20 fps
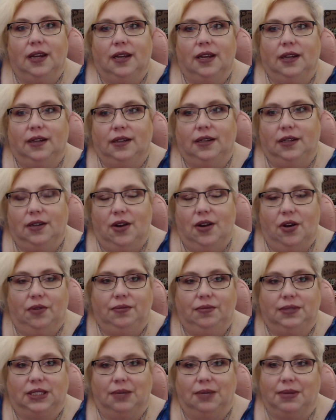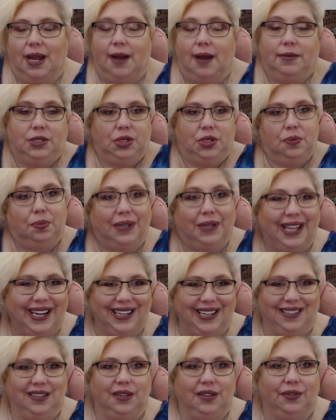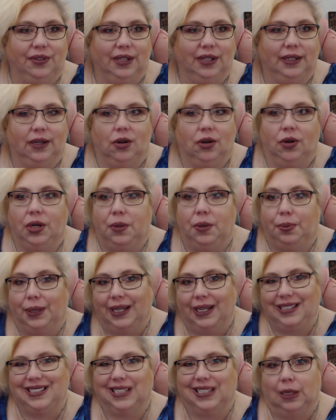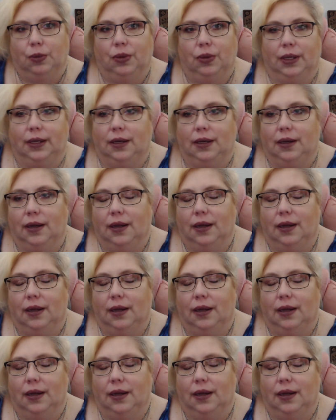sometimes you play the villain or you play someone